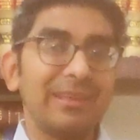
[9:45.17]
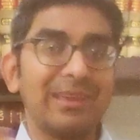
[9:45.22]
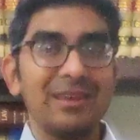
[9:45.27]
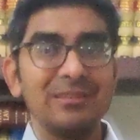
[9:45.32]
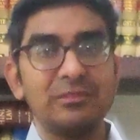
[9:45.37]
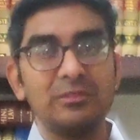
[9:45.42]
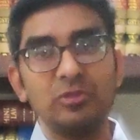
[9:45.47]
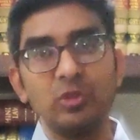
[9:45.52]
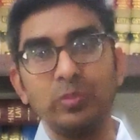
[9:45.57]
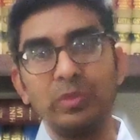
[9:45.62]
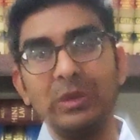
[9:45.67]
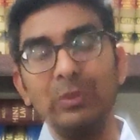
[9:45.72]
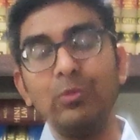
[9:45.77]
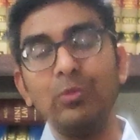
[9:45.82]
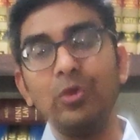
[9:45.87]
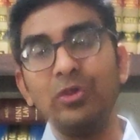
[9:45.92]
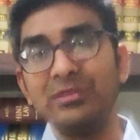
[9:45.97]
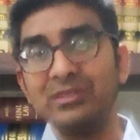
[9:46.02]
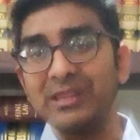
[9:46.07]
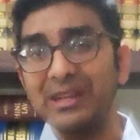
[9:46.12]
one case, the
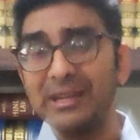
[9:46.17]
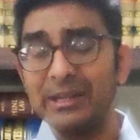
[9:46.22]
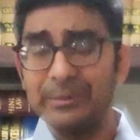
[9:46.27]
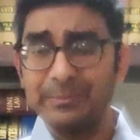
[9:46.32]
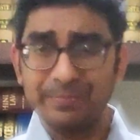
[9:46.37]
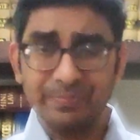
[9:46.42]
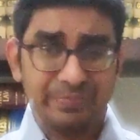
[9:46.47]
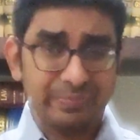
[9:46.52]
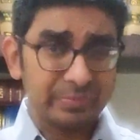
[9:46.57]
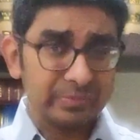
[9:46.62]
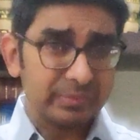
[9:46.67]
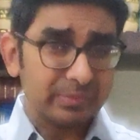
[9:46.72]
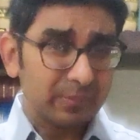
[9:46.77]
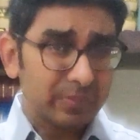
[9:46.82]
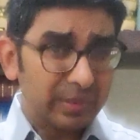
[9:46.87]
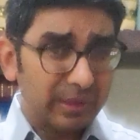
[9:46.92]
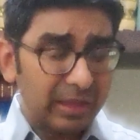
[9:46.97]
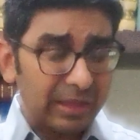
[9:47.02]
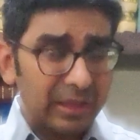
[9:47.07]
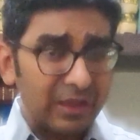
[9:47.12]
Supreme Court said,
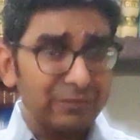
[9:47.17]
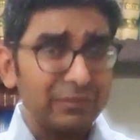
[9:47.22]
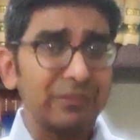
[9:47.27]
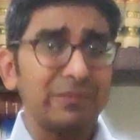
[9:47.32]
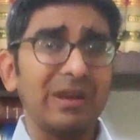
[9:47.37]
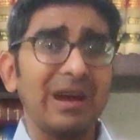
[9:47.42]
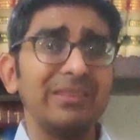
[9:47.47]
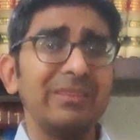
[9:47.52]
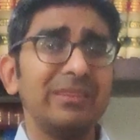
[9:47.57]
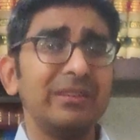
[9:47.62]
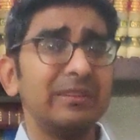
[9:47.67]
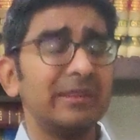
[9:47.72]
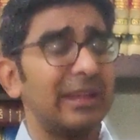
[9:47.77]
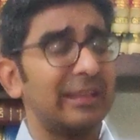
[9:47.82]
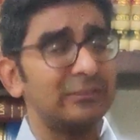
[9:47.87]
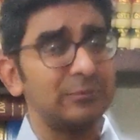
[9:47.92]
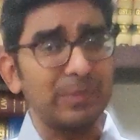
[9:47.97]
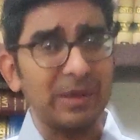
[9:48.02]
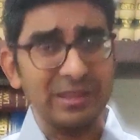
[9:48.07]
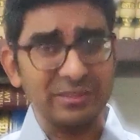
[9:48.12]
if the father
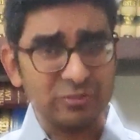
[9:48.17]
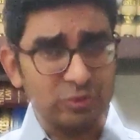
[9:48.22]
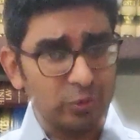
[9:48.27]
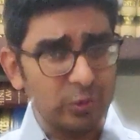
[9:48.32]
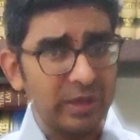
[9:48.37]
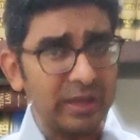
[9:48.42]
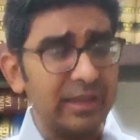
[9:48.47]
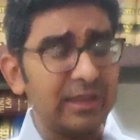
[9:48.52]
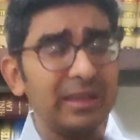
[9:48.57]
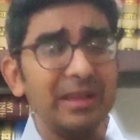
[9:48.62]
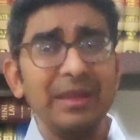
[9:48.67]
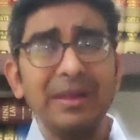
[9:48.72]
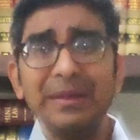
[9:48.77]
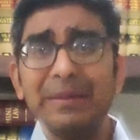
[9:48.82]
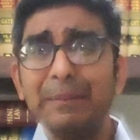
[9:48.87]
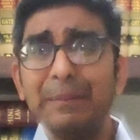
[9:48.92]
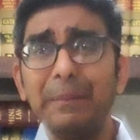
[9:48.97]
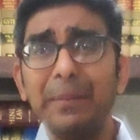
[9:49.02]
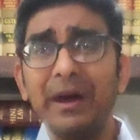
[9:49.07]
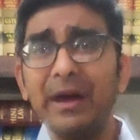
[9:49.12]
has passed away
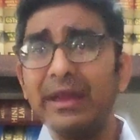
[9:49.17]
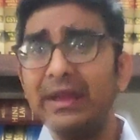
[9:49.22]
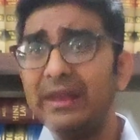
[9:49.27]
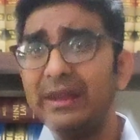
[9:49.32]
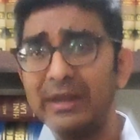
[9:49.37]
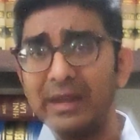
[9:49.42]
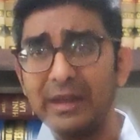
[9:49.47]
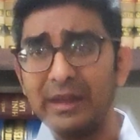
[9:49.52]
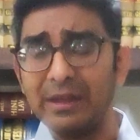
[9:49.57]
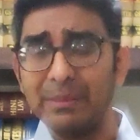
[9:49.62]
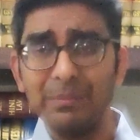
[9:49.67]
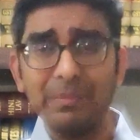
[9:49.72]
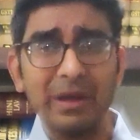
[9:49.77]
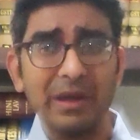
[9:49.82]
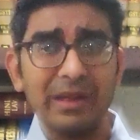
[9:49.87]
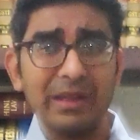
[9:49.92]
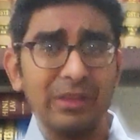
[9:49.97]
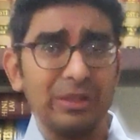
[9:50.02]
by 9